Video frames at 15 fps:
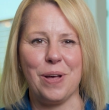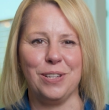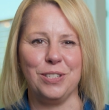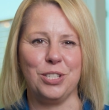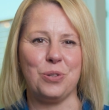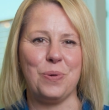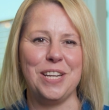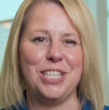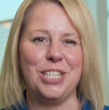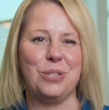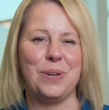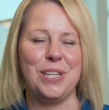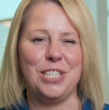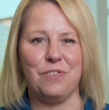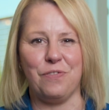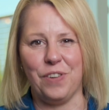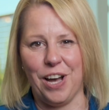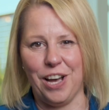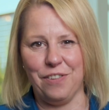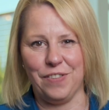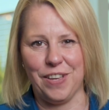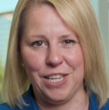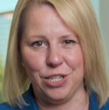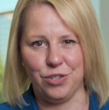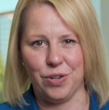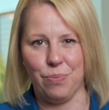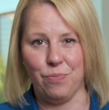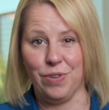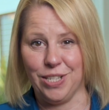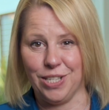Bell's 2025
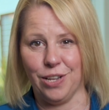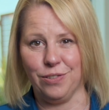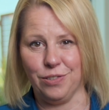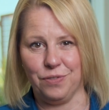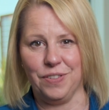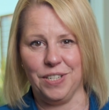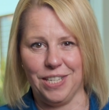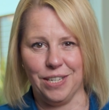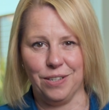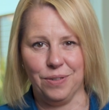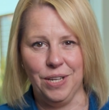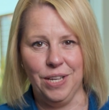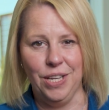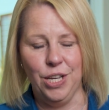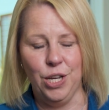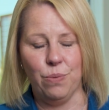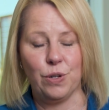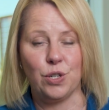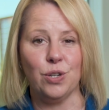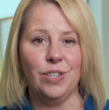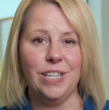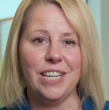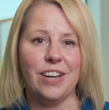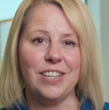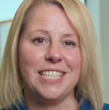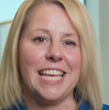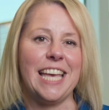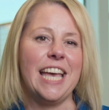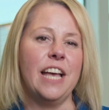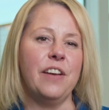interim results video. We're shortly going
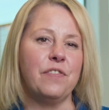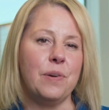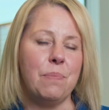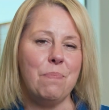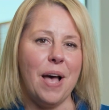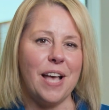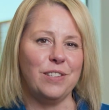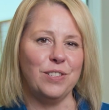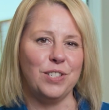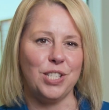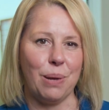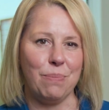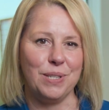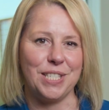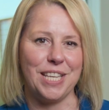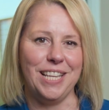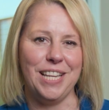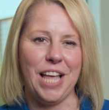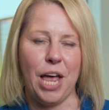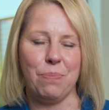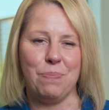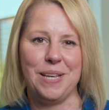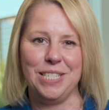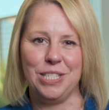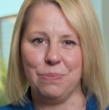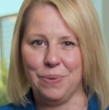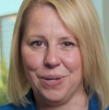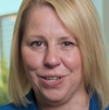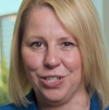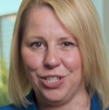to hear from Michael Summersgill and Peter
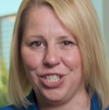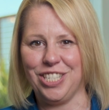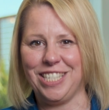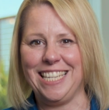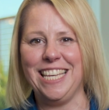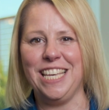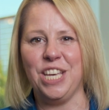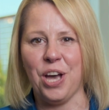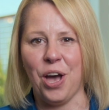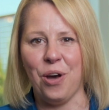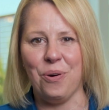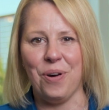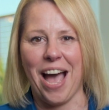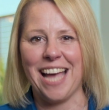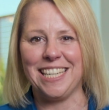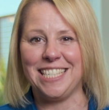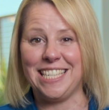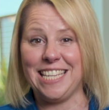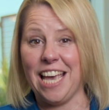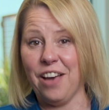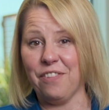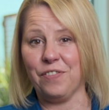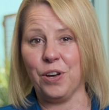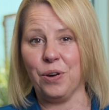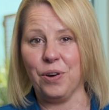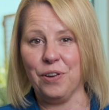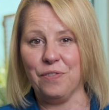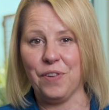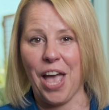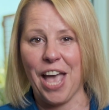Birch, CEO and CFO
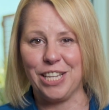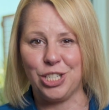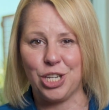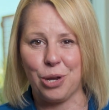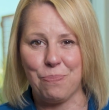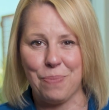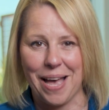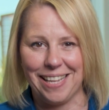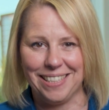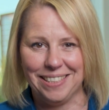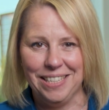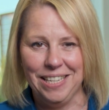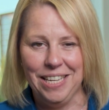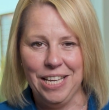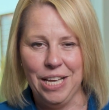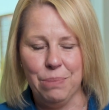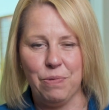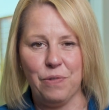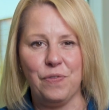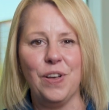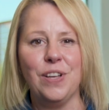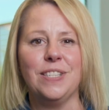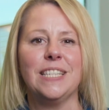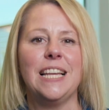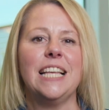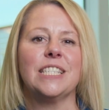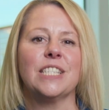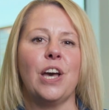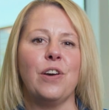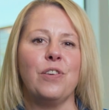of AJ Bell. But first,
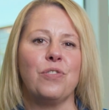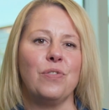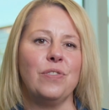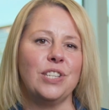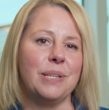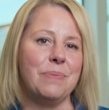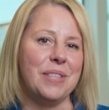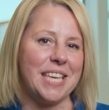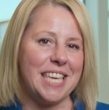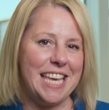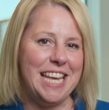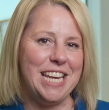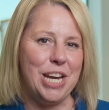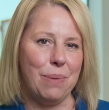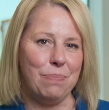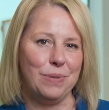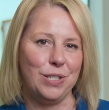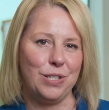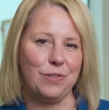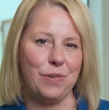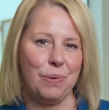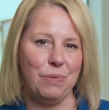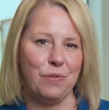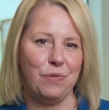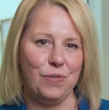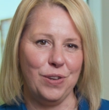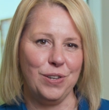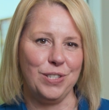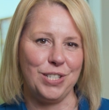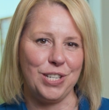let's go through some of the key numbers from the
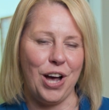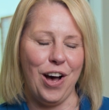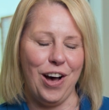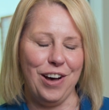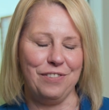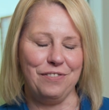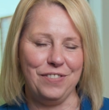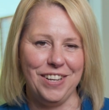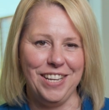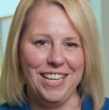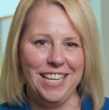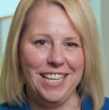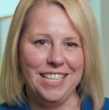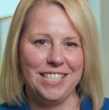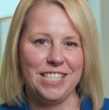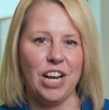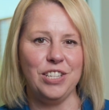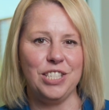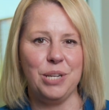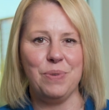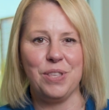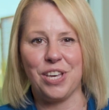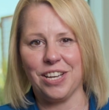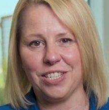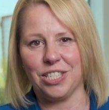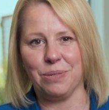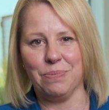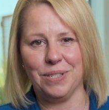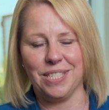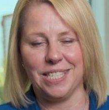first half. Starting with
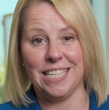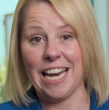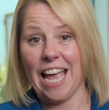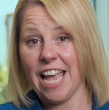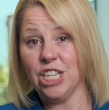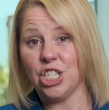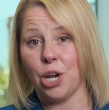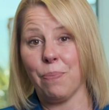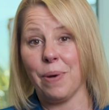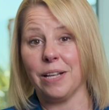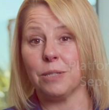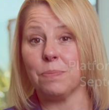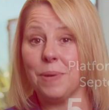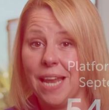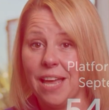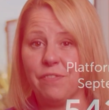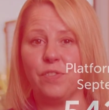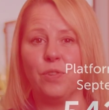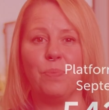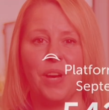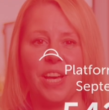customers, and AJ Bell's platform